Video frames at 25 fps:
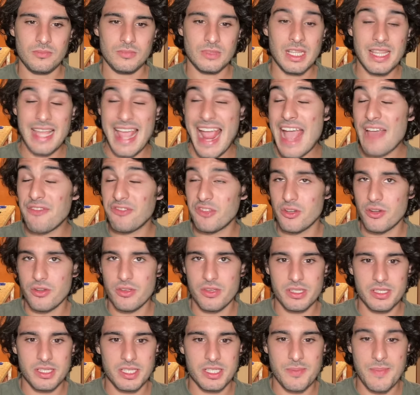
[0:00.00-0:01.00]
And they have to do
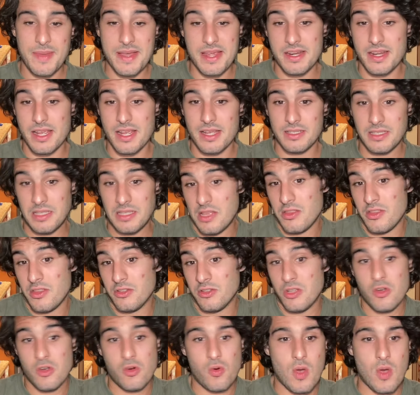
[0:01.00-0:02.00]
this. It's a mandate. It's not, there's
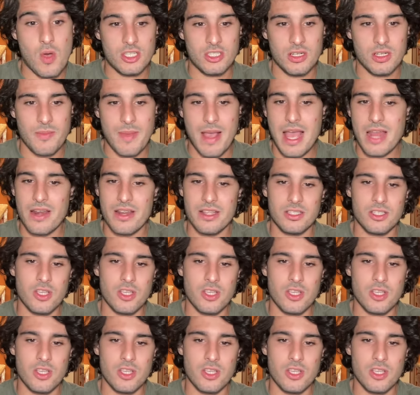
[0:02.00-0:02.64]
no question about it.